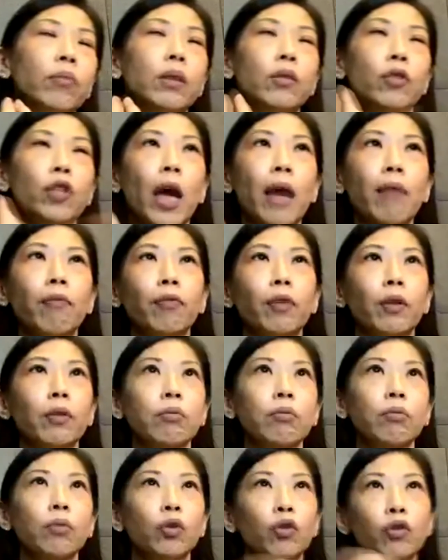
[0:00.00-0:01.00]
the jab for
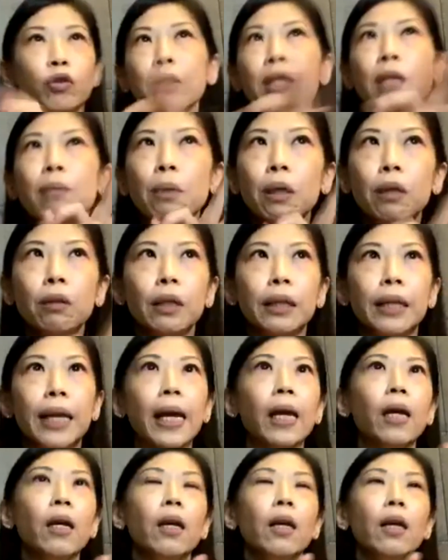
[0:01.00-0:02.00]
3 meals a
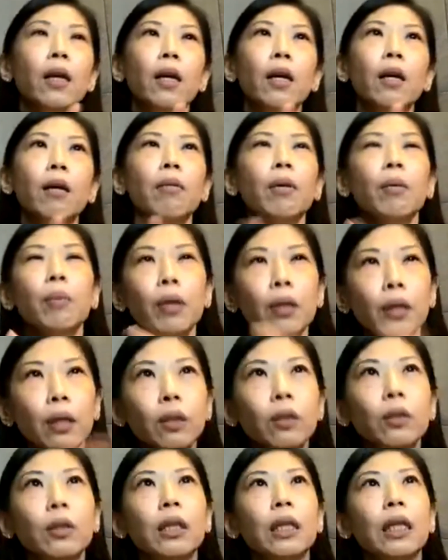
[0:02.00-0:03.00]
day, maybe you
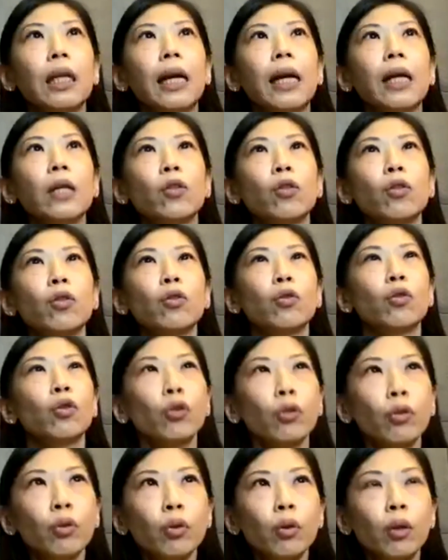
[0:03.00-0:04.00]
need to delay to
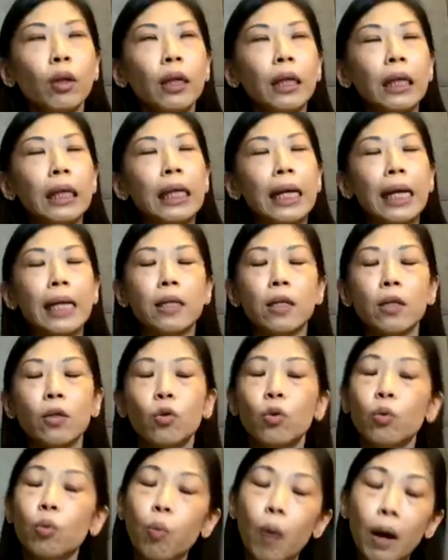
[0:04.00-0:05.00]
2, later
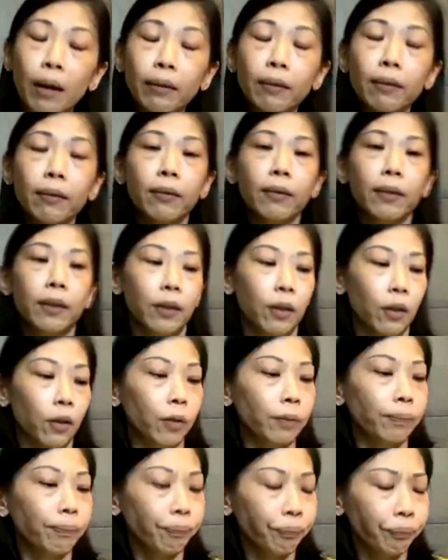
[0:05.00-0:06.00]
to 1, you
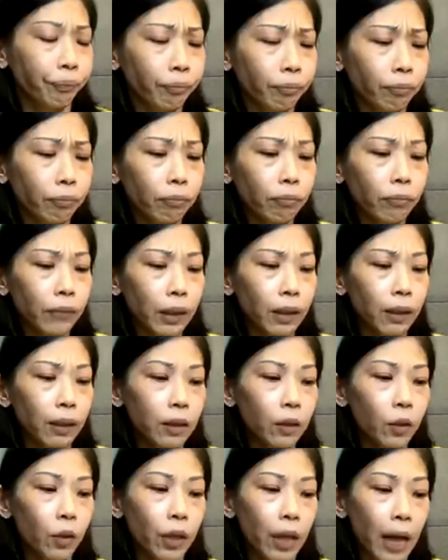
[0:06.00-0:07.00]
know.
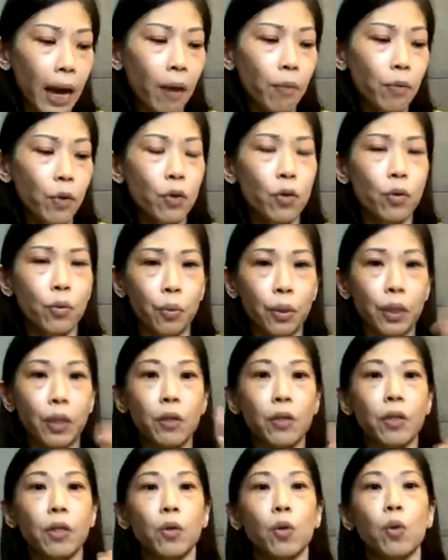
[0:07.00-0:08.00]
So it helps you to
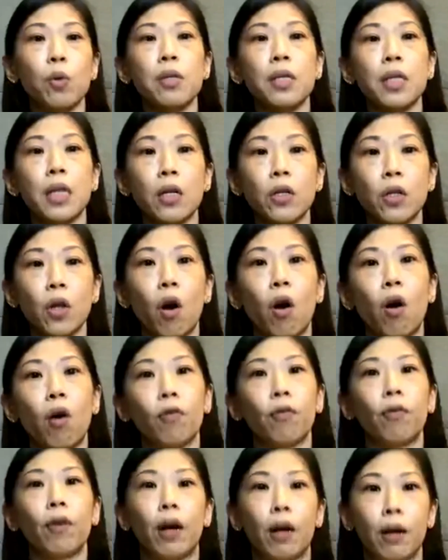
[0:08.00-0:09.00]
reduce the dosage
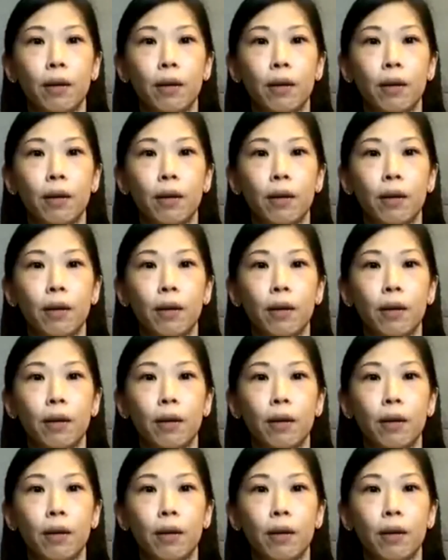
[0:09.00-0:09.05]
of